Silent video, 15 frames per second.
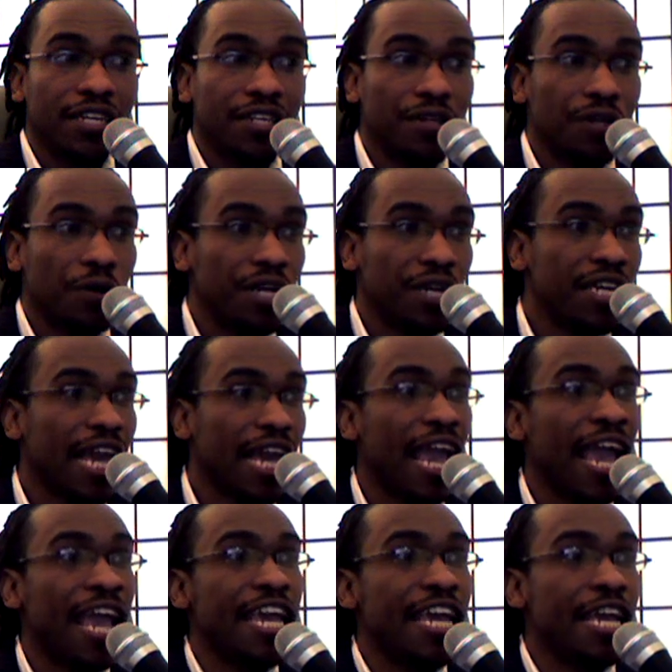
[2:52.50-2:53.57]
He
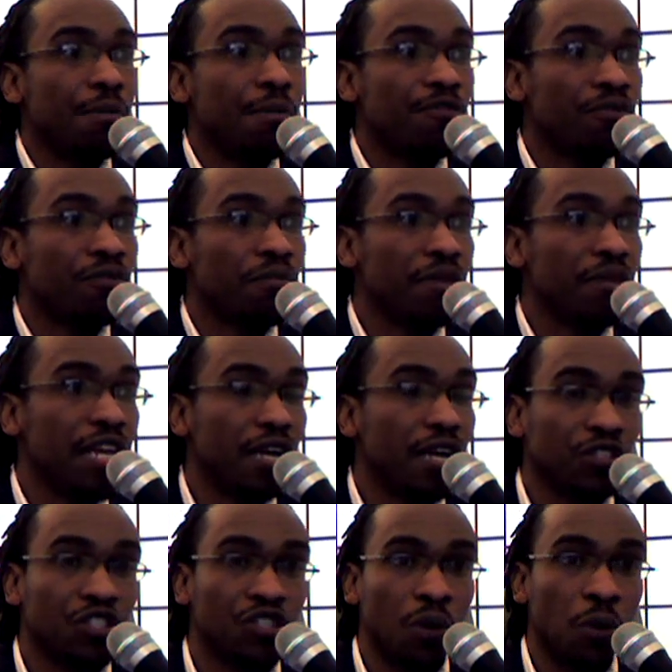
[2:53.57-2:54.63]
came from being
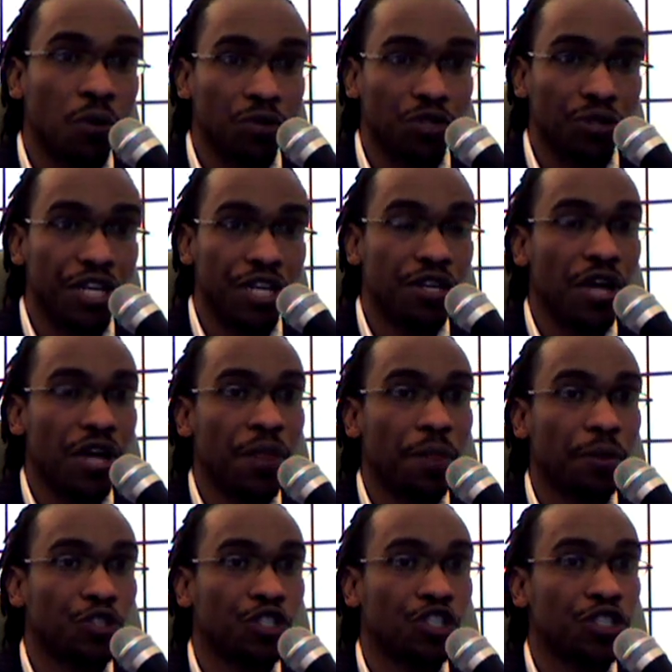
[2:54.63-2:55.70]
a soldier. He
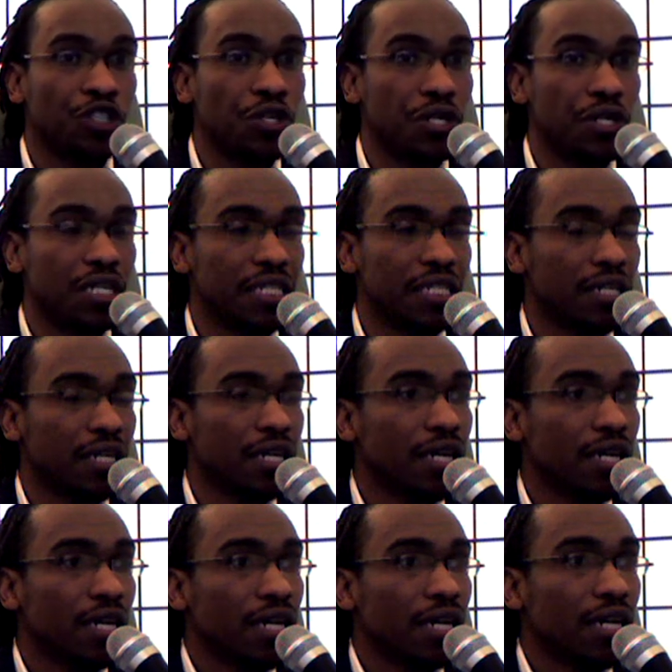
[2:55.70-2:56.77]
understood
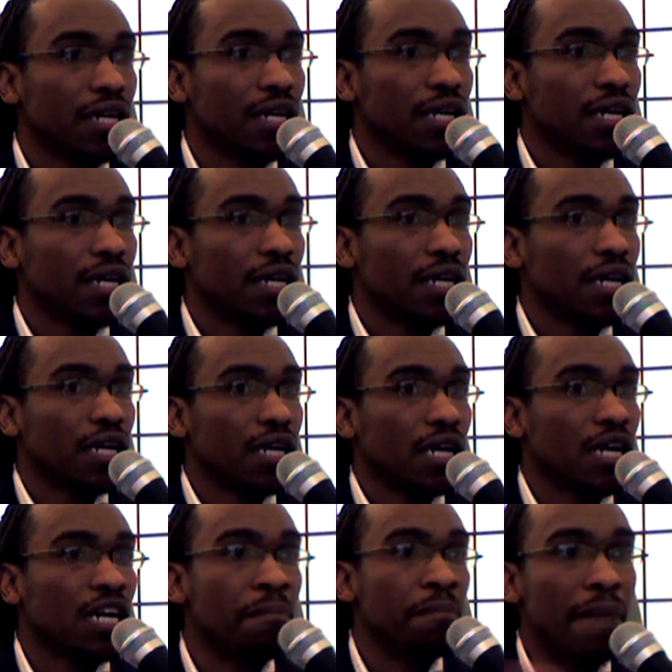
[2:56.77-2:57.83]

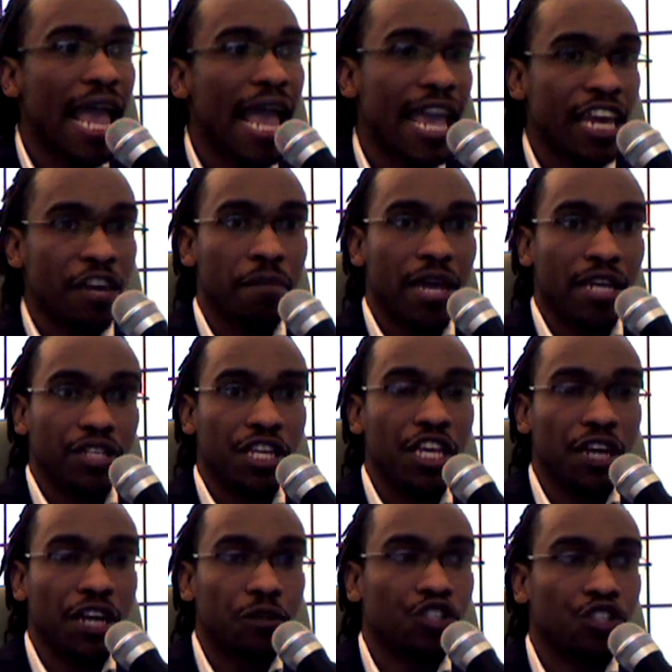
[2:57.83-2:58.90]
commandment.
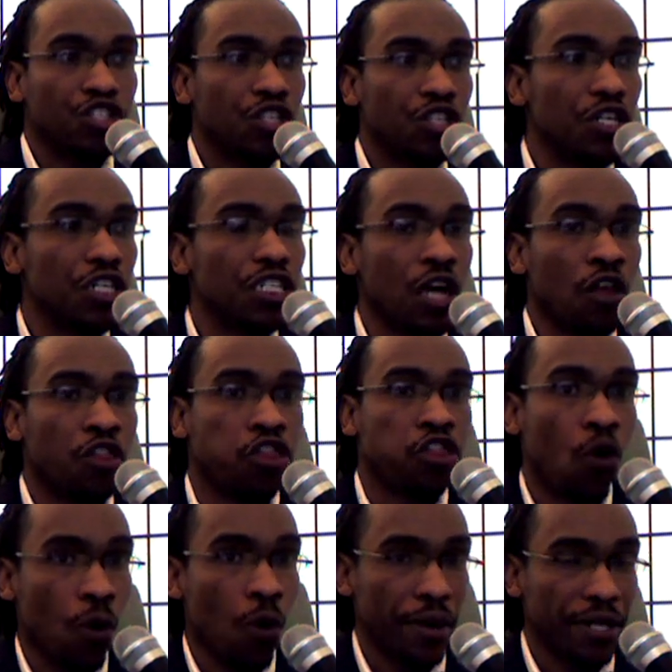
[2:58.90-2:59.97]
He understood
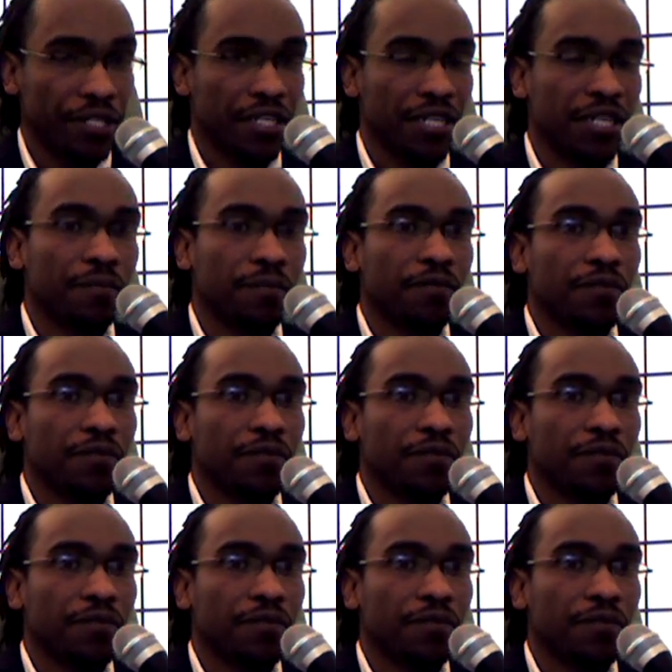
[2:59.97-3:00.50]
authority.